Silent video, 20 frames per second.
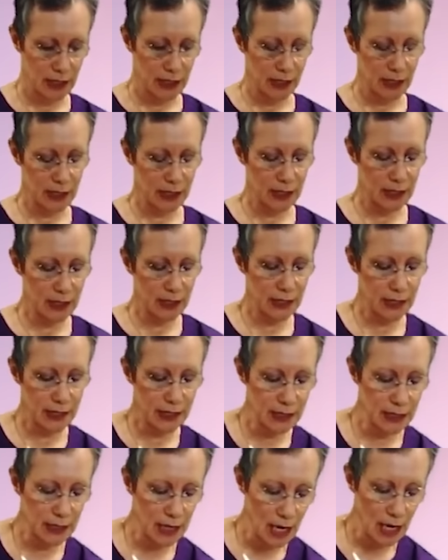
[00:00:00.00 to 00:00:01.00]
is to
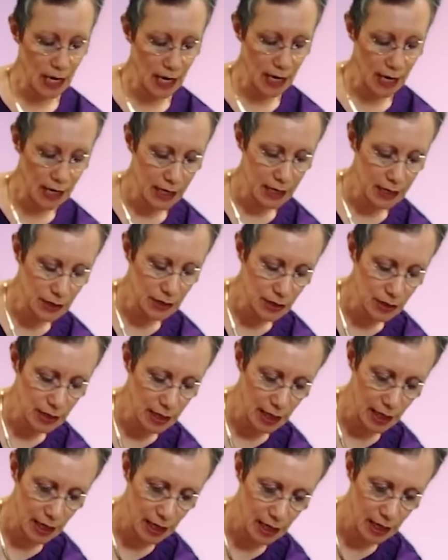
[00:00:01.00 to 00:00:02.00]
slide your
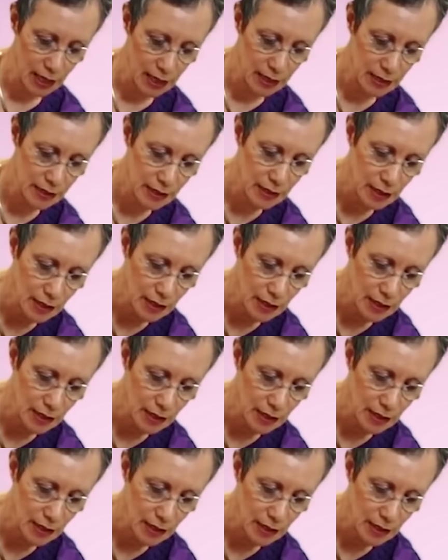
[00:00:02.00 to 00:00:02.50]
hand